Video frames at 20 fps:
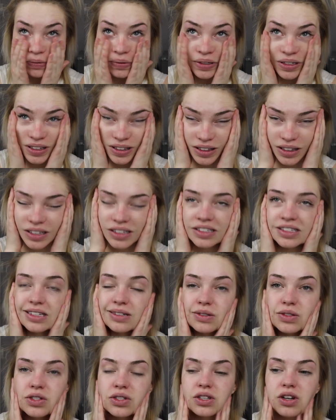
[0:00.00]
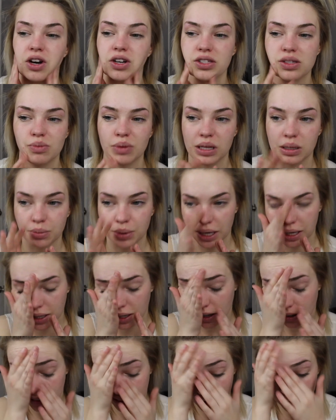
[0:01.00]
one of the things that was causing me to break
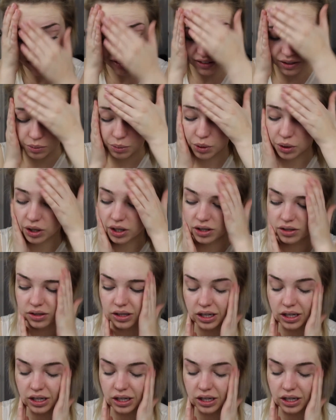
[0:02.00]
out even more.